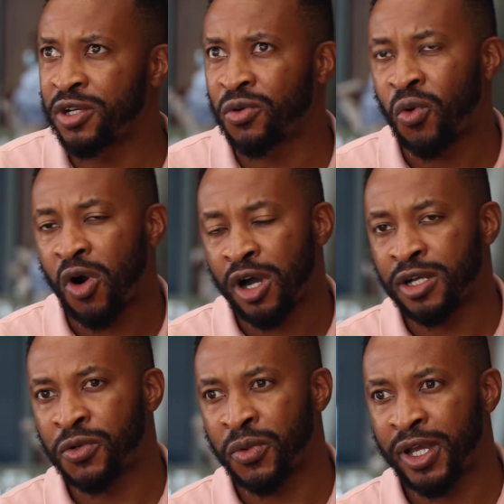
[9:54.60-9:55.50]
little
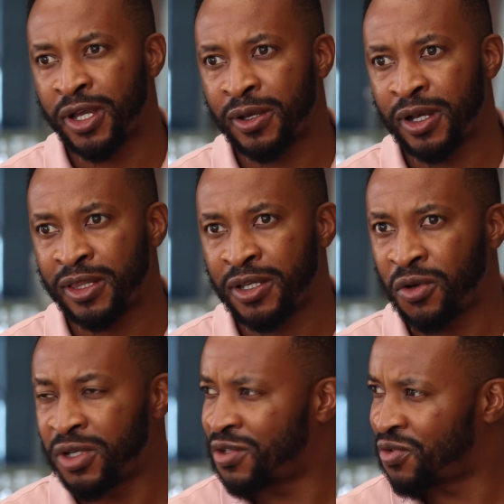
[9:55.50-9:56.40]
ward where I think
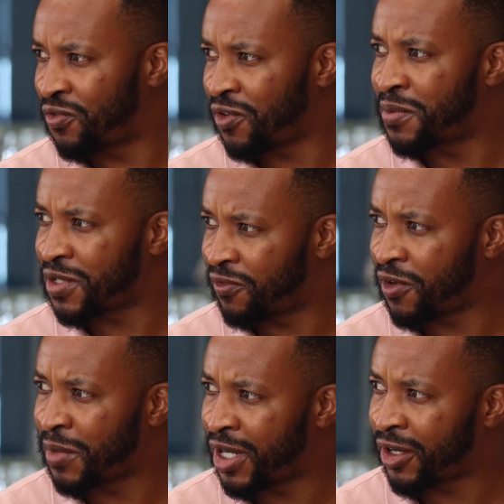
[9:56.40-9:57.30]
only 2 farms are
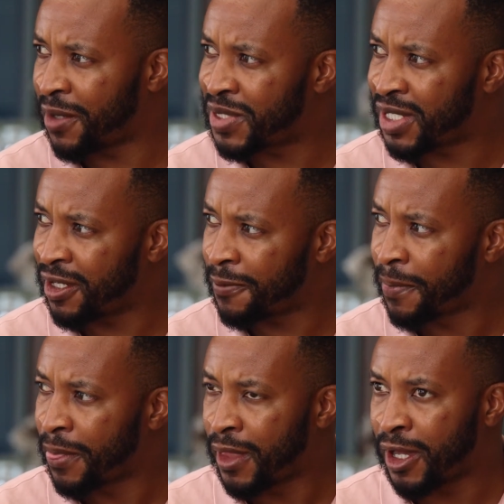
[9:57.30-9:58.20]
farming grapes there.
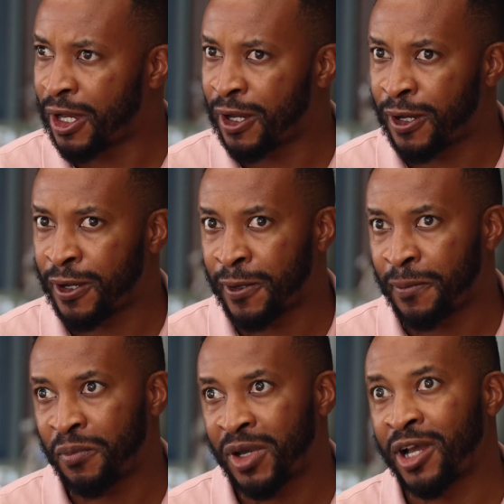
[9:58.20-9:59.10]

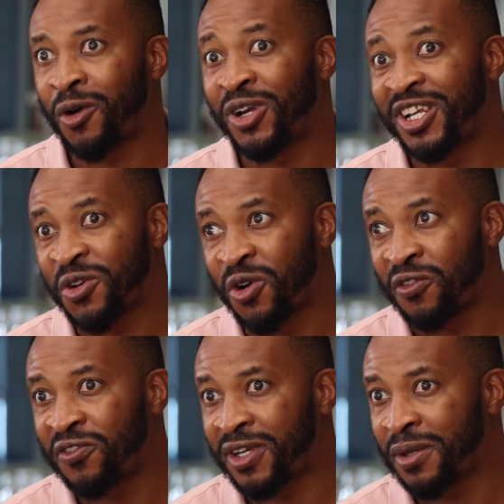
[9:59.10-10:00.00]
I only know
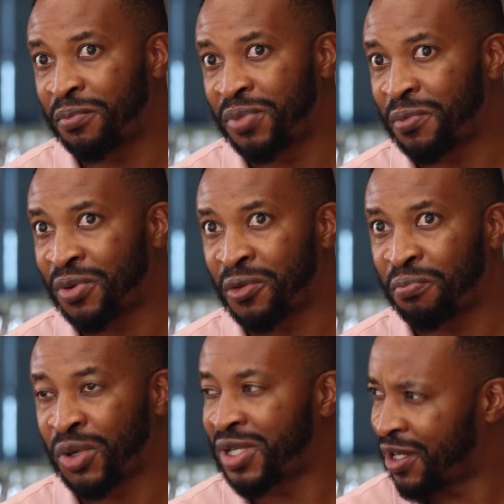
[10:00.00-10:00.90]
of 3 people
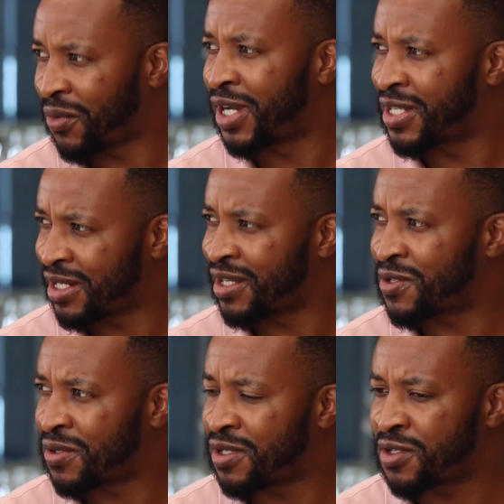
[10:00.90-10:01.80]
bottling wines under
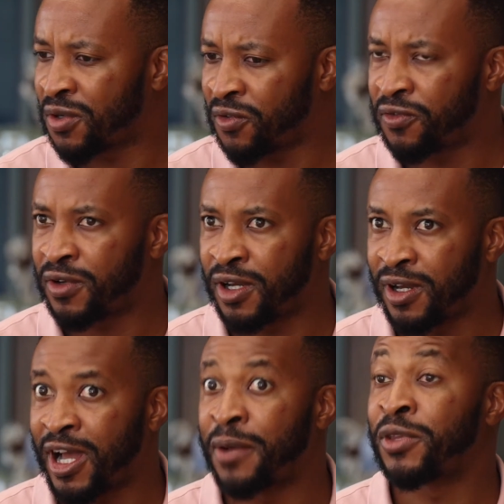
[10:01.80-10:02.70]
Sonderskloof.
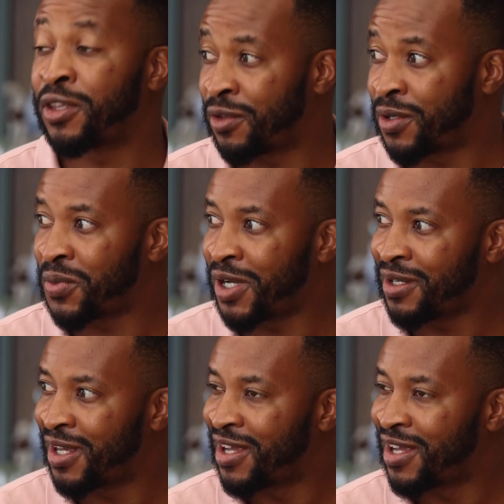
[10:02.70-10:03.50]
I'm the 3rd one,